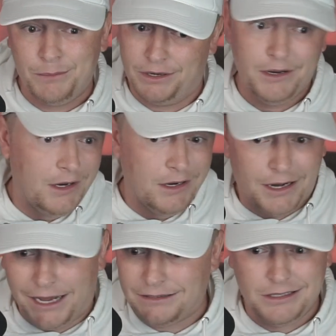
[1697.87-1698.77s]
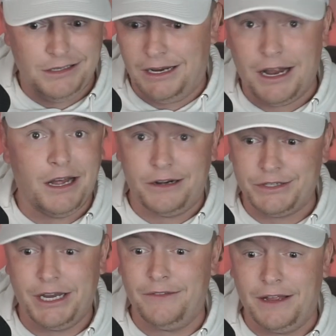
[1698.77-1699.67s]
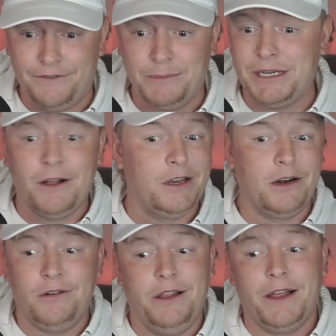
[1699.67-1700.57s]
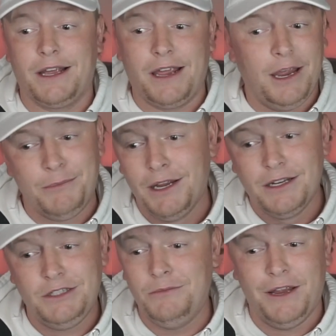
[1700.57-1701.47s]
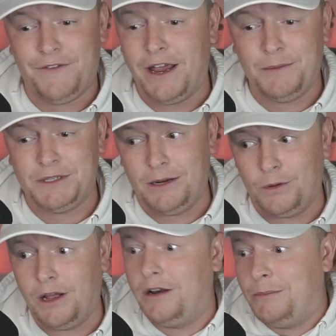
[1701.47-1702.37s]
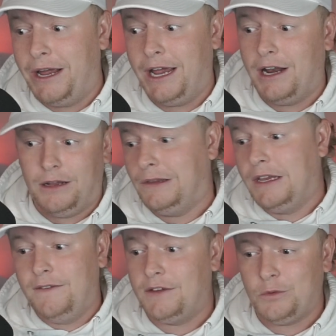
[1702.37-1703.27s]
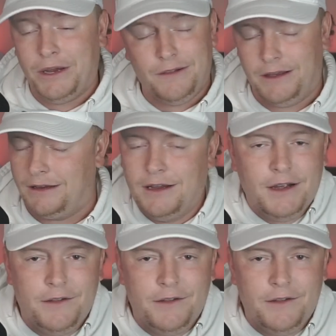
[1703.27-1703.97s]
But guys, you gotta understand that if I'm telling you I don't really like a game, if I end up saying, well, gun to my head, I lean this way, like,